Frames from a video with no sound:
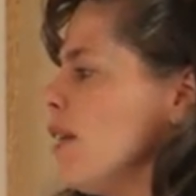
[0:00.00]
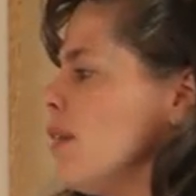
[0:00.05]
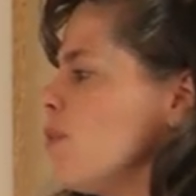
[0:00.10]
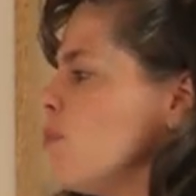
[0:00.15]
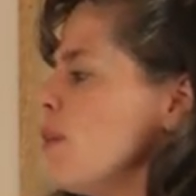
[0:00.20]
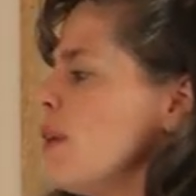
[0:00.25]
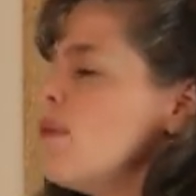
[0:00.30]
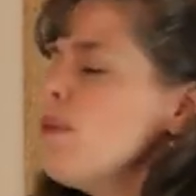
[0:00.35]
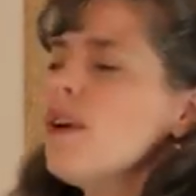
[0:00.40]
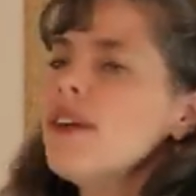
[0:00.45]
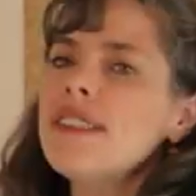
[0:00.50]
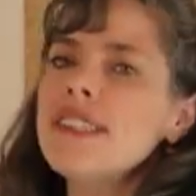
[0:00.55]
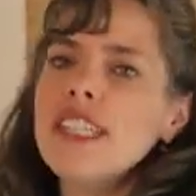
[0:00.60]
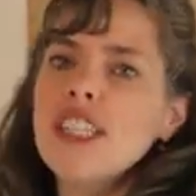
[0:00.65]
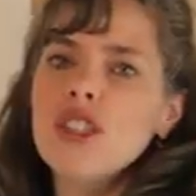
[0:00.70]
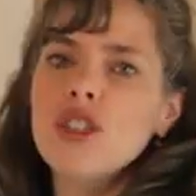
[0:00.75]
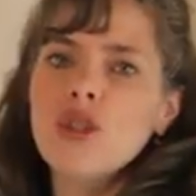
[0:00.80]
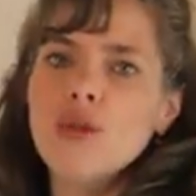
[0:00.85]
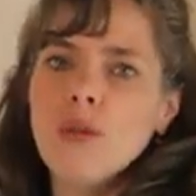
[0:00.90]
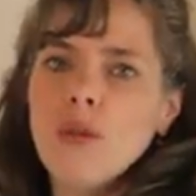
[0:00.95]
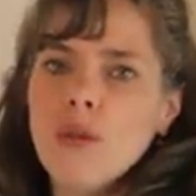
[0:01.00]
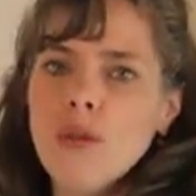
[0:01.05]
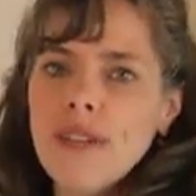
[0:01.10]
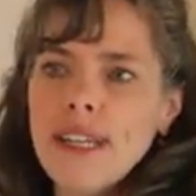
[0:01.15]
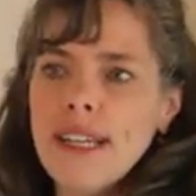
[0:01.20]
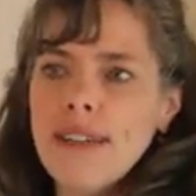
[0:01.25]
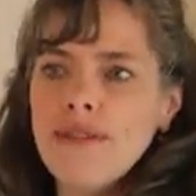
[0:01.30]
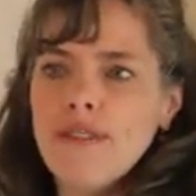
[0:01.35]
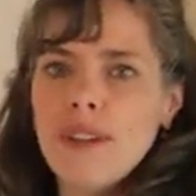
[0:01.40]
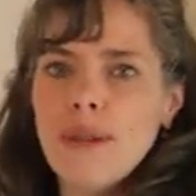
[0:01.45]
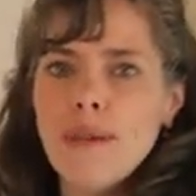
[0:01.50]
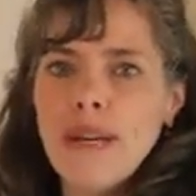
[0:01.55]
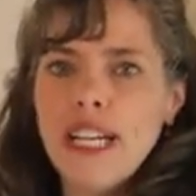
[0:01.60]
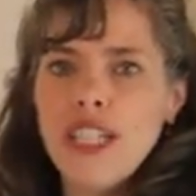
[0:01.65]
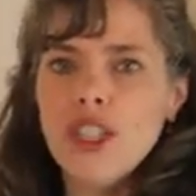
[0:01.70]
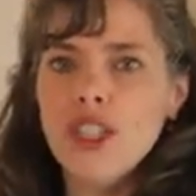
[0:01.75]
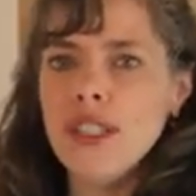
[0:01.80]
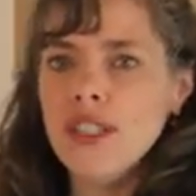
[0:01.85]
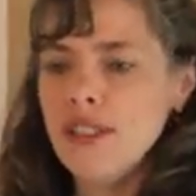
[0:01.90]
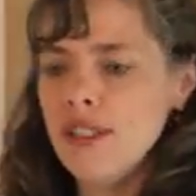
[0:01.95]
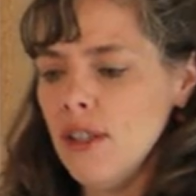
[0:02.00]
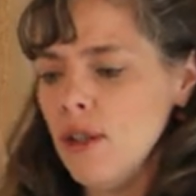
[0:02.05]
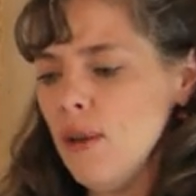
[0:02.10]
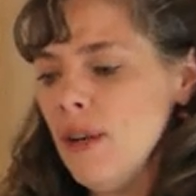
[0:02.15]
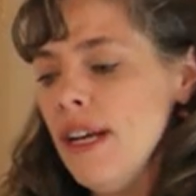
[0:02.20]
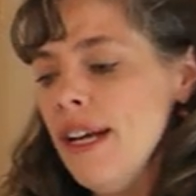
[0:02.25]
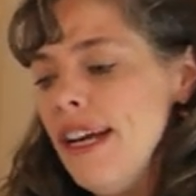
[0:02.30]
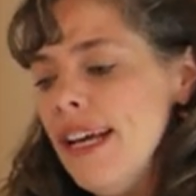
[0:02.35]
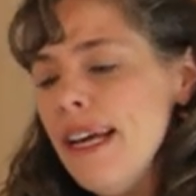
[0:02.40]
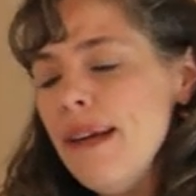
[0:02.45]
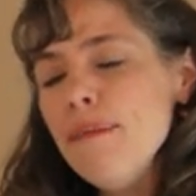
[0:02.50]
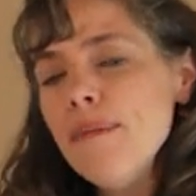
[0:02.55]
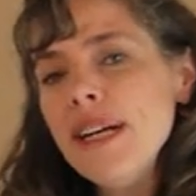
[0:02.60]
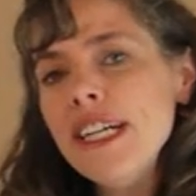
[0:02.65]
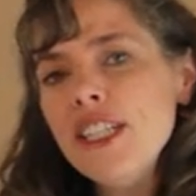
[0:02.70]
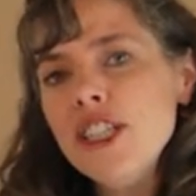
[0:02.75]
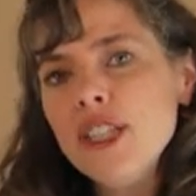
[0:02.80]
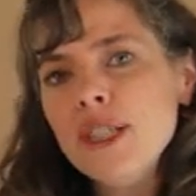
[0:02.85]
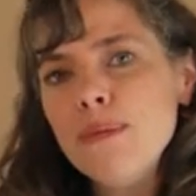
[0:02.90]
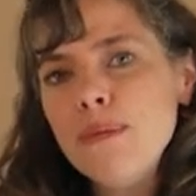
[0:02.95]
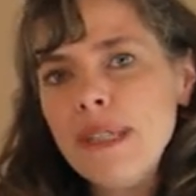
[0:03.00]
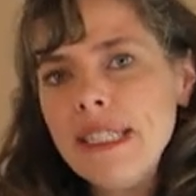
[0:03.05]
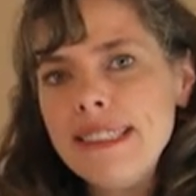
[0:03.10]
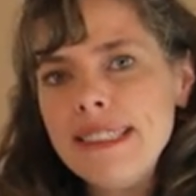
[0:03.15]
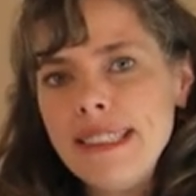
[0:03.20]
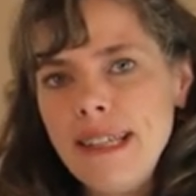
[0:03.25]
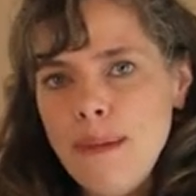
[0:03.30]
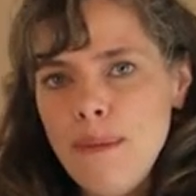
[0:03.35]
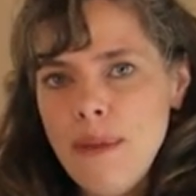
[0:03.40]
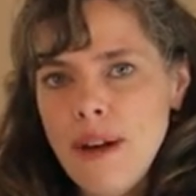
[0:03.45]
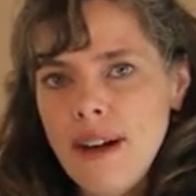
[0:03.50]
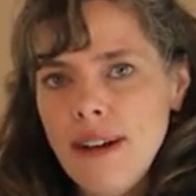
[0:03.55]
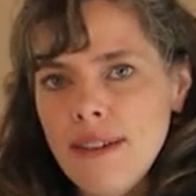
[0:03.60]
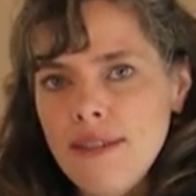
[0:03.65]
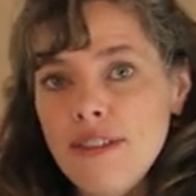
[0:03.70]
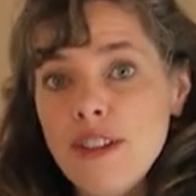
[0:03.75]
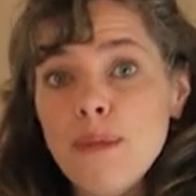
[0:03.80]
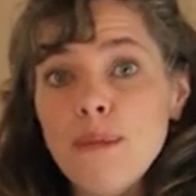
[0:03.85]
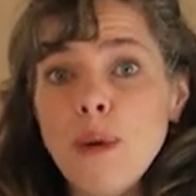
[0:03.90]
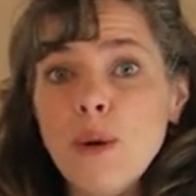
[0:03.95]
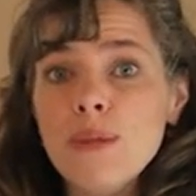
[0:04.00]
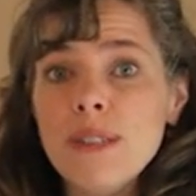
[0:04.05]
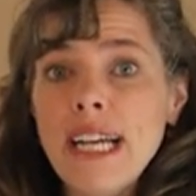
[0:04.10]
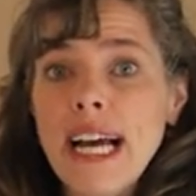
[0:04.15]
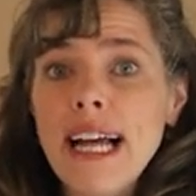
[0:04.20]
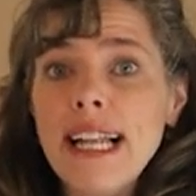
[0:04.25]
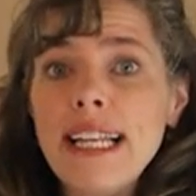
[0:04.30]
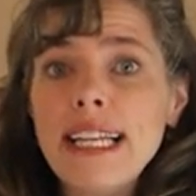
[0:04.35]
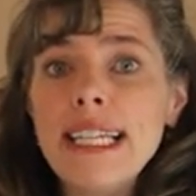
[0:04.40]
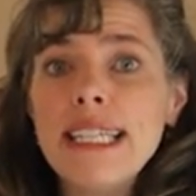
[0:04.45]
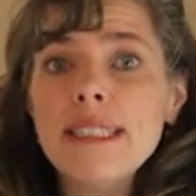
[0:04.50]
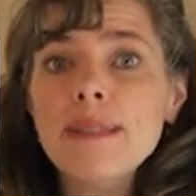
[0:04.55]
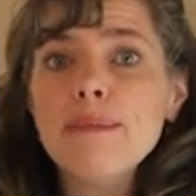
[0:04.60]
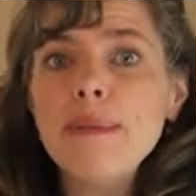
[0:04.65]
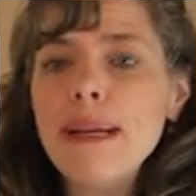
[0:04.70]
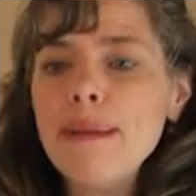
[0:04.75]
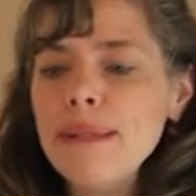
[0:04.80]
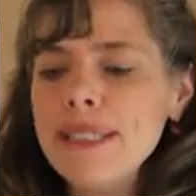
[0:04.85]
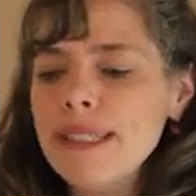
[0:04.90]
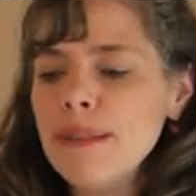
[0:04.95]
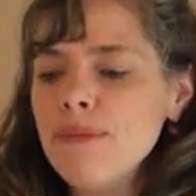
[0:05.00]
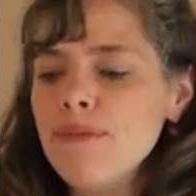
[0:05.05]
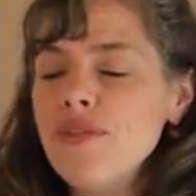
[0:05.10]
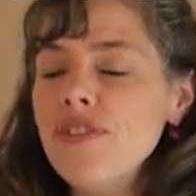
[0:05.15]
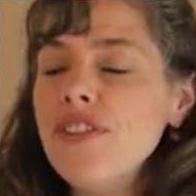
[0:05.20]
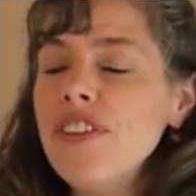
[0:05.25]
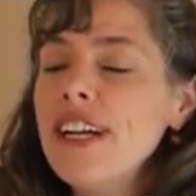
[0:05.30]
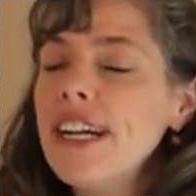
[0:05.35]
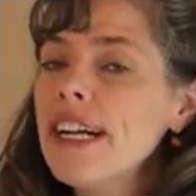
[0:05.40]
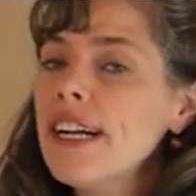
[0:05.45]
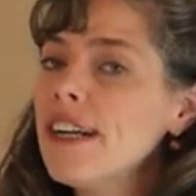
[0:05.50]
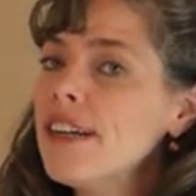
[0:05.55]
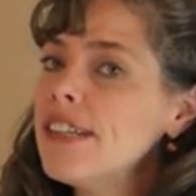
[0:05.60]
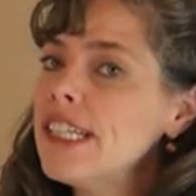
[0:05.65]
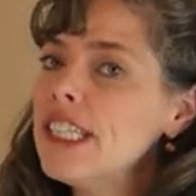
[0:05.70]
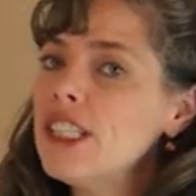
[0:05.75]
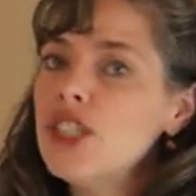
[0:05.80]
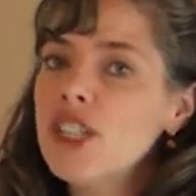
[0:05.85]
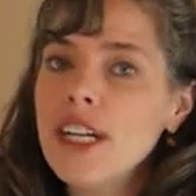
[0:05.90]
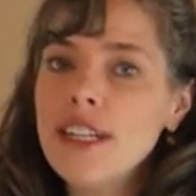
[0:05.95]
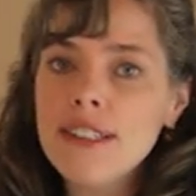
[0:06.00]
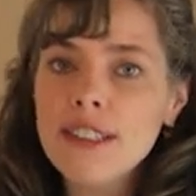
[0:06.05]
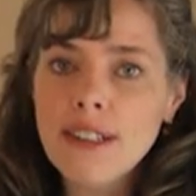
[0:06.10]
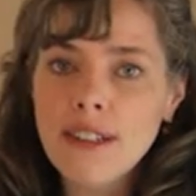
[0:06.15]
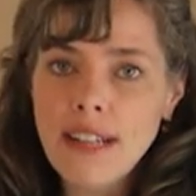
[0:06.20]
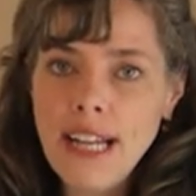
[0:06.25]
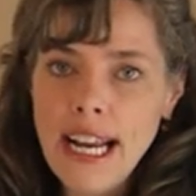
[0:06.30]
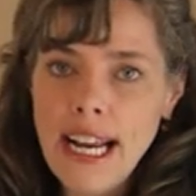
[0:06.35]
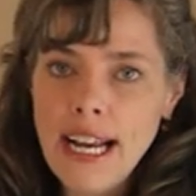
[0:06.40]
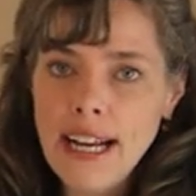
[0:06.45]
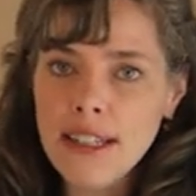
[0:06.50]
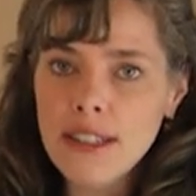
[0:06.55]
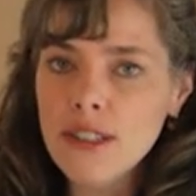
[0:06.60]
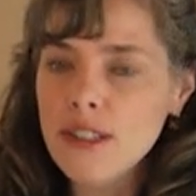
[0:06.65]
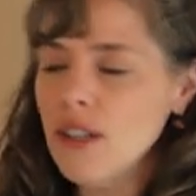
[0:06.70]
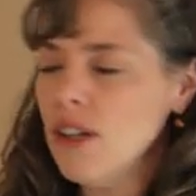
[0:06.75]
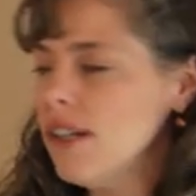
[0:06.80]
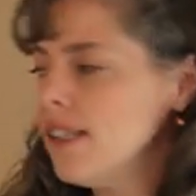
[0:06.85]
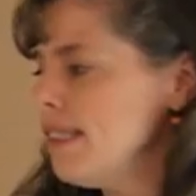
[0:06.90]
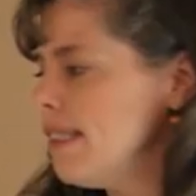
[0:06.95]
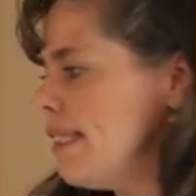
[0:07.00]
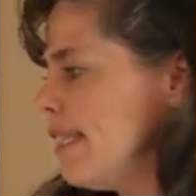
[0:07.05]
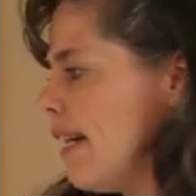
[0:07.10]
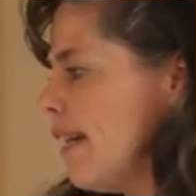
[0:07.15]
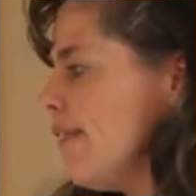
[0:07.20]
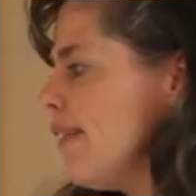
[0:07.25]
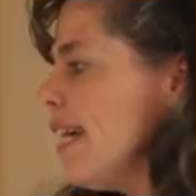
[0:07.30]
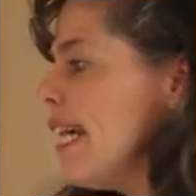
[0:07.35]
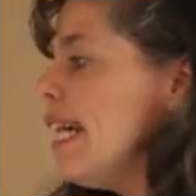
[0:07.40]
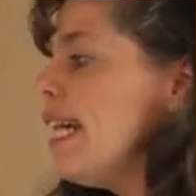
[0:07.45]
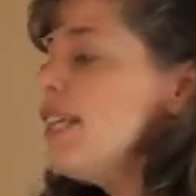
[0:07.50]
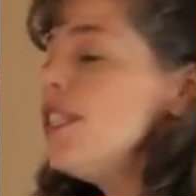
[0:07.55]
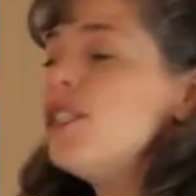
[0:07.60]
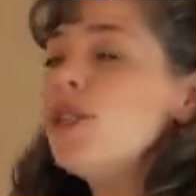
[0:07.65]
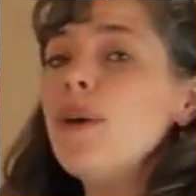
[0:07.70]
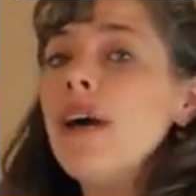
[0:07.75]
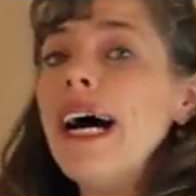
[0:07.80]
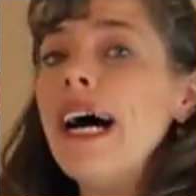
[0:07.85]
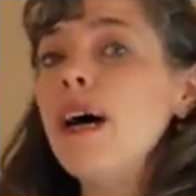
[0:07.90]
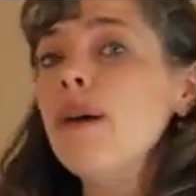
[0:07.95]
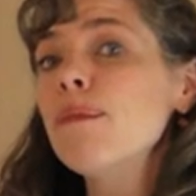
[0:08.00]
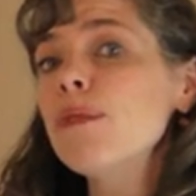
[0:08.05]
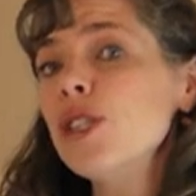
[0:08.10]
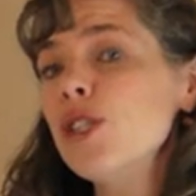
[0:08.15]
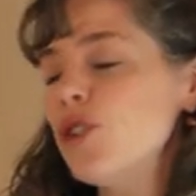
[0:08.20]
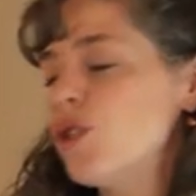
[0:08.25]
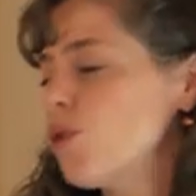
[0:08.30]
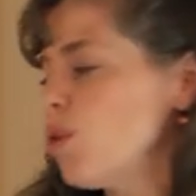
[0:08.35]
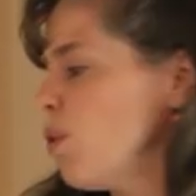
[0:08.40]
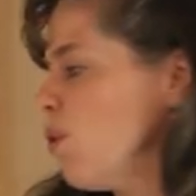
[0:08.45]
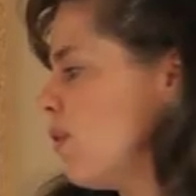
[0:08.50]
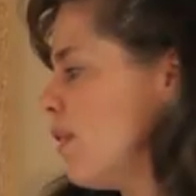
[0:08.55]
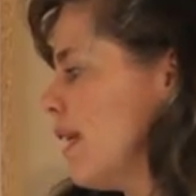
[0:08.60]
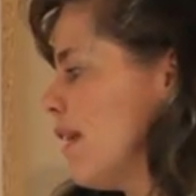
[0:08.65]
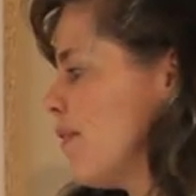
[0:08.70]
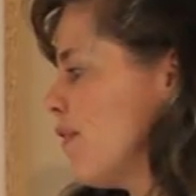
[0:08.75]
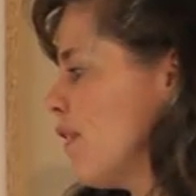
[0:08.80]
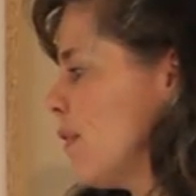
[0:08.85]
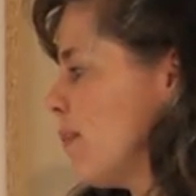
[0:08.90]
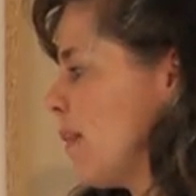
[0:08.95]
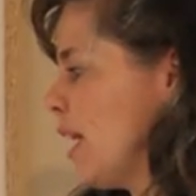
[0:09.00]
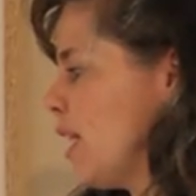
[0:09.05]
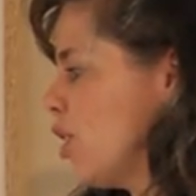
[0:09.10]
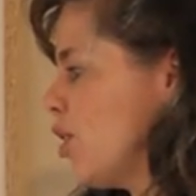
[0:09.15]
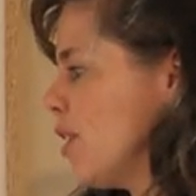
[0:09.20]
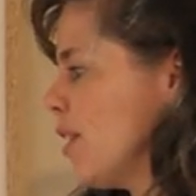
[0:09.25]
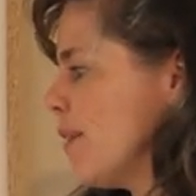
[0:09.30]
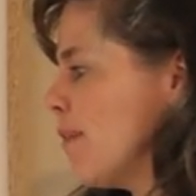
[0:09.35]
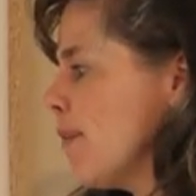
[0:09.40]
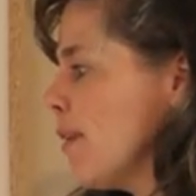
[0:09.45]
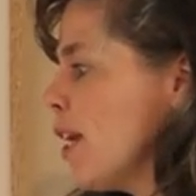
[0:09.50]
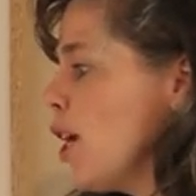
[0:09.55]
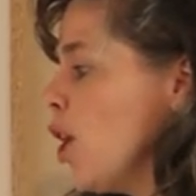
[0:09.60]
We want to control the inflammation. So it might just be some of the modalities, maybe some very gentle hands-on stuff to help control the inflammation.